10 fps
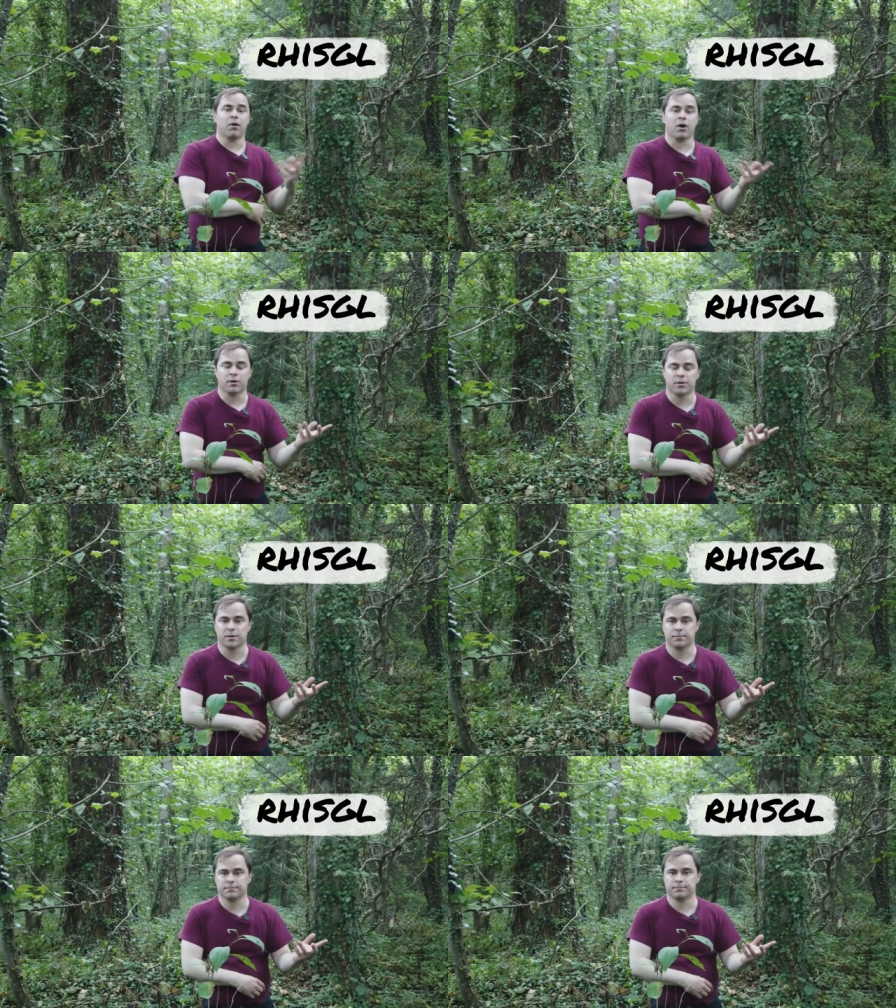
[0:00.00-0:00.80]

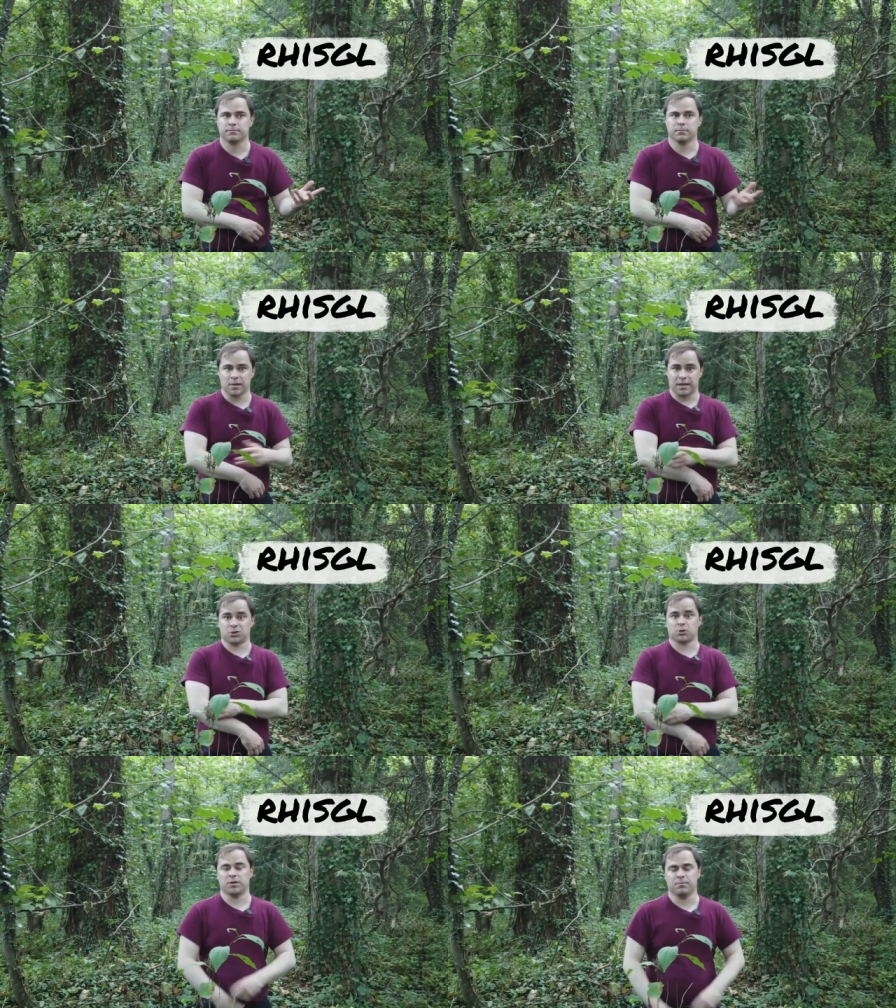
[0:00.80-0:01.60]
bark,
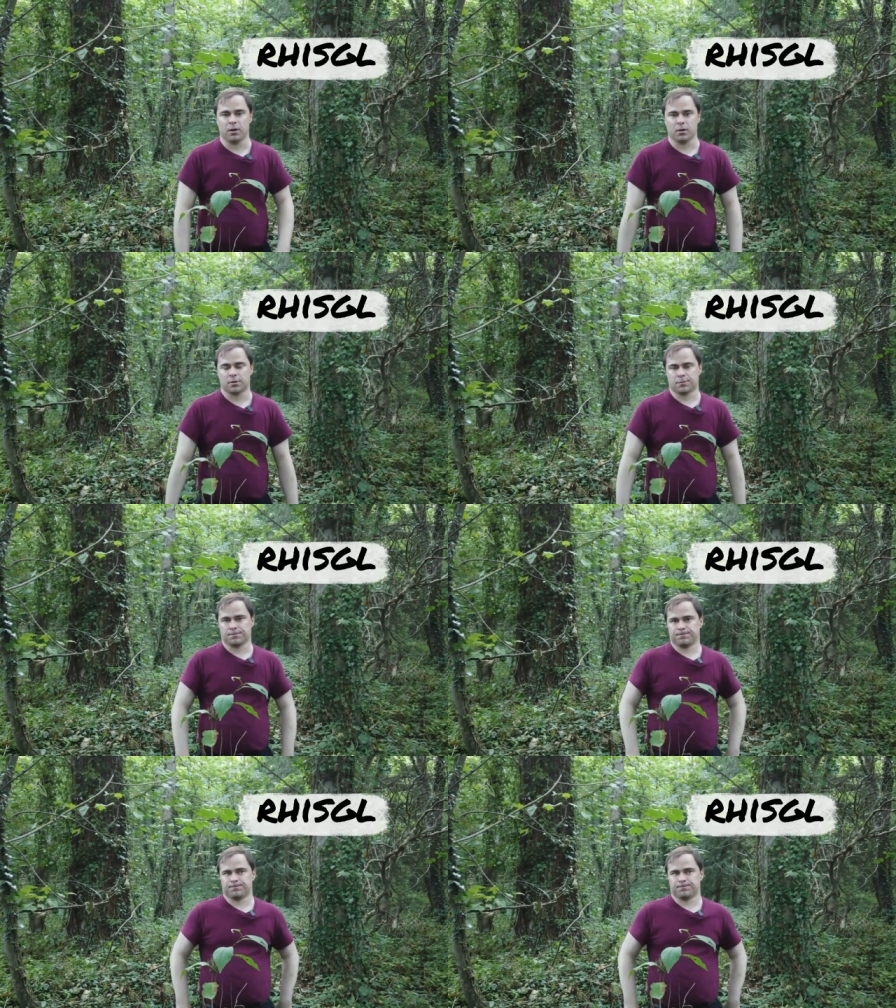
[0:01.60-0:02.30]
like tree bark.